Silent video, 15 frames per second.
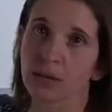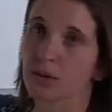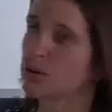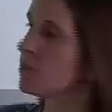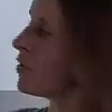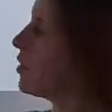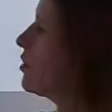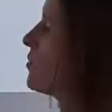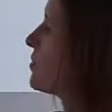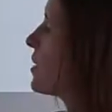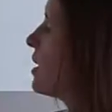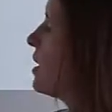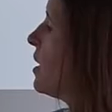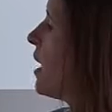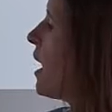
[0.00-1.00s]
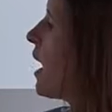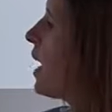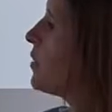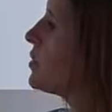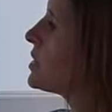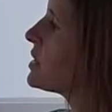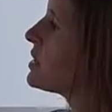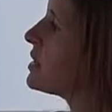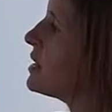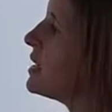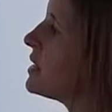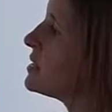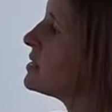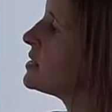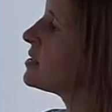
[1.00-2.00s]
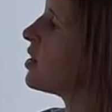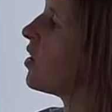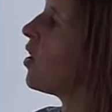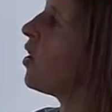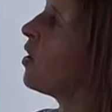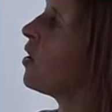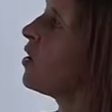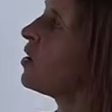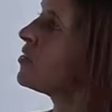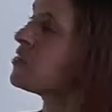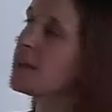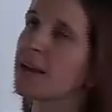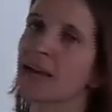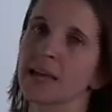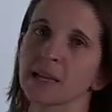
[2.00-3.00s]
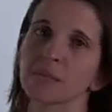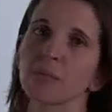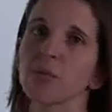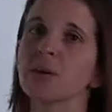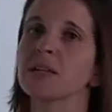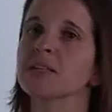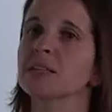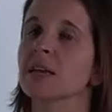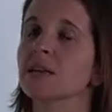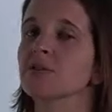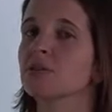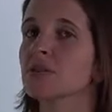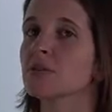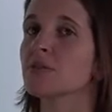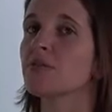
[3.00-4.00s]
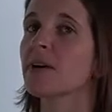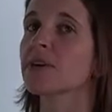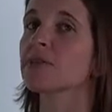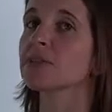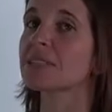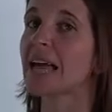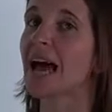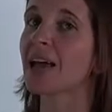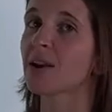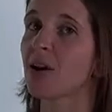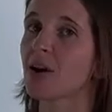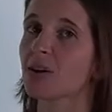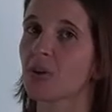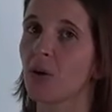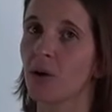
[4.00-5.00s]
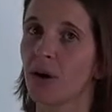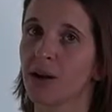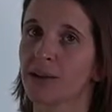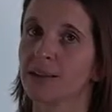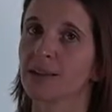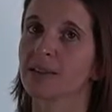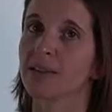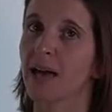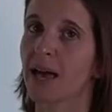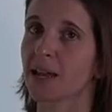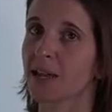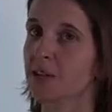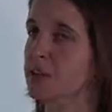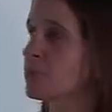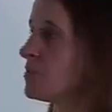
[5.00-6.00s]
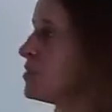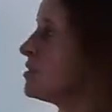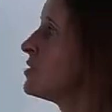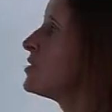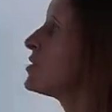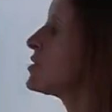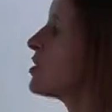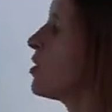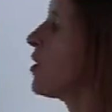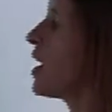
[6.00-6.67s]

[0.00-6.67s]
interval, I would list all the endpoints and critical values that are on that interval. So